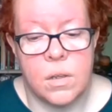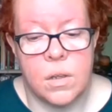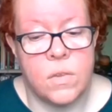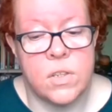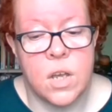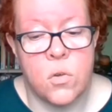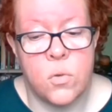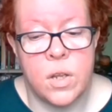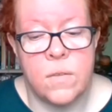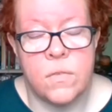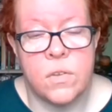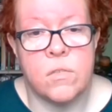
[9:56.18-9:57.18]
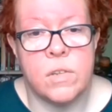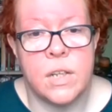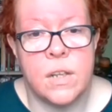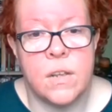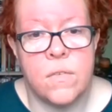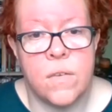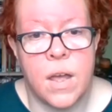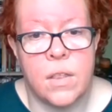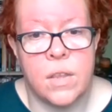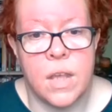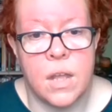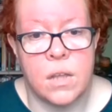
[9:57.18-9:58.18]
if it's only for the relief
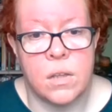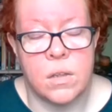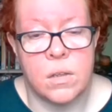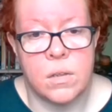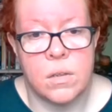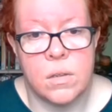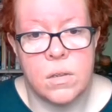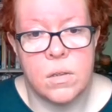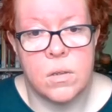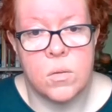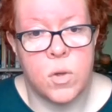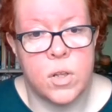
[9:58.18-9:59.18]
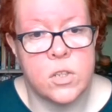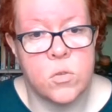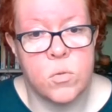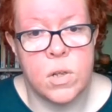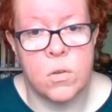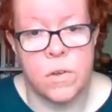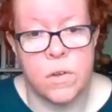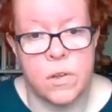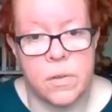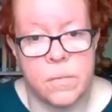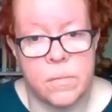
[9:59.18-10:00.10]
at the end, when it's all over.